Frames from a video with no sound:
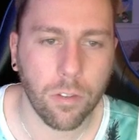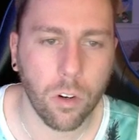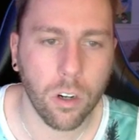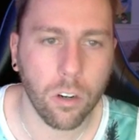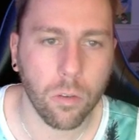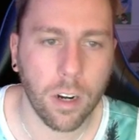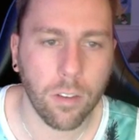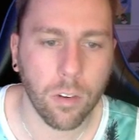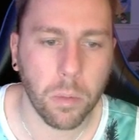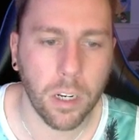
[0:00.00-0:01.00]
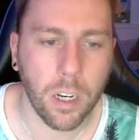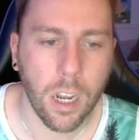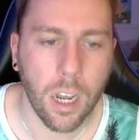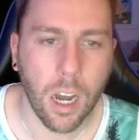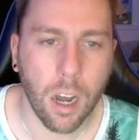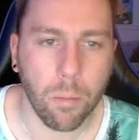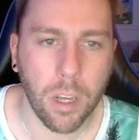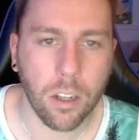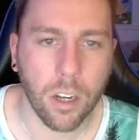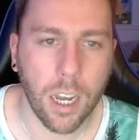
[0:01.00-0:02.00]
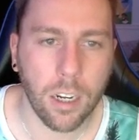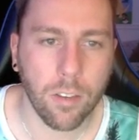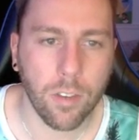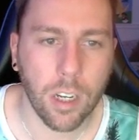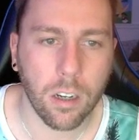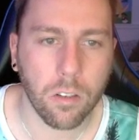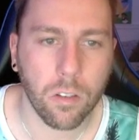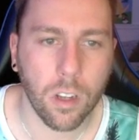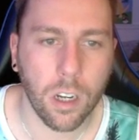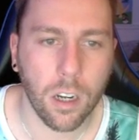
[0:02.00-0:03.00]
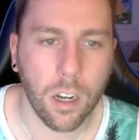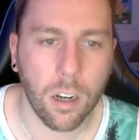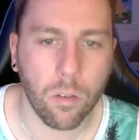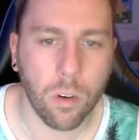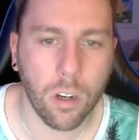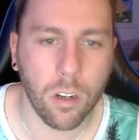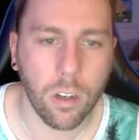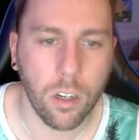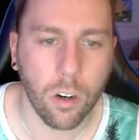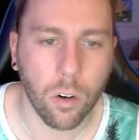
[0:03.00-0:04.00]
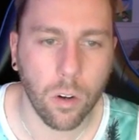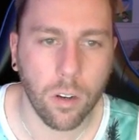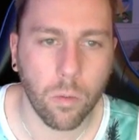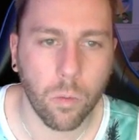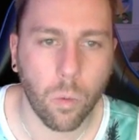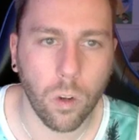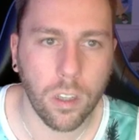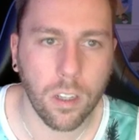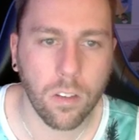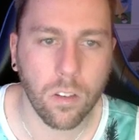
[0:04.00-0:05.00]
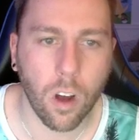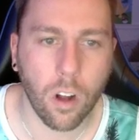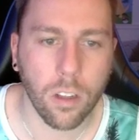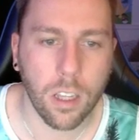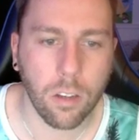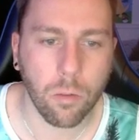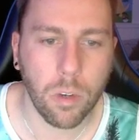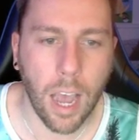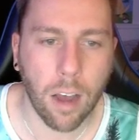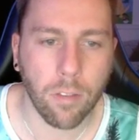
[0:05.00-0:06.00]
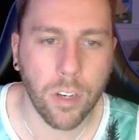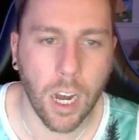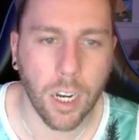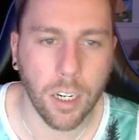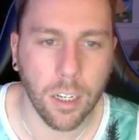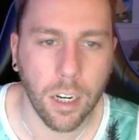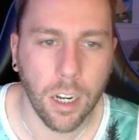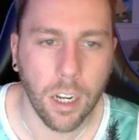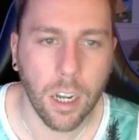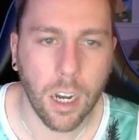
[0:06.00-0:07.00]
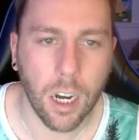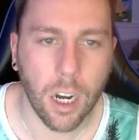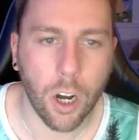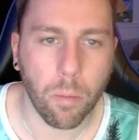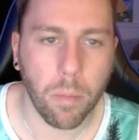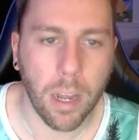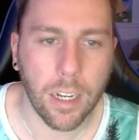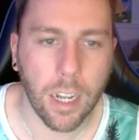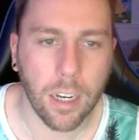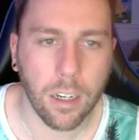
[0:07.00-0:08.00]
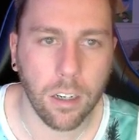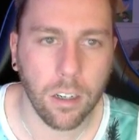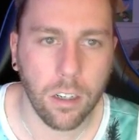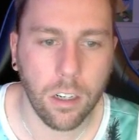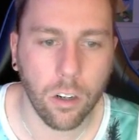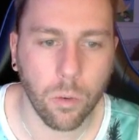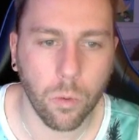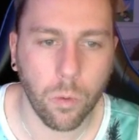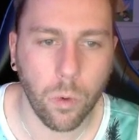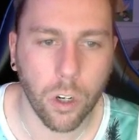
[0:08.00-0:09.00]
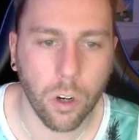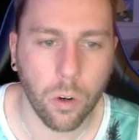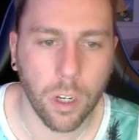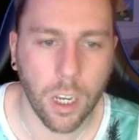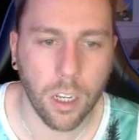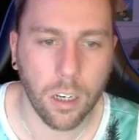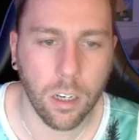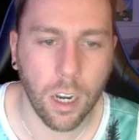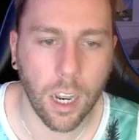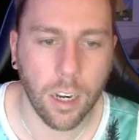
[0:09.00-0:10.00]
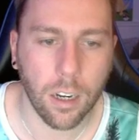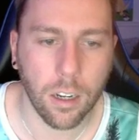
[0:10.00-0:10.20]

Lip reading: it or whatever, but yeah, they're kind of giving us you know, this is all the things we have done, and then, you know, we're going in, and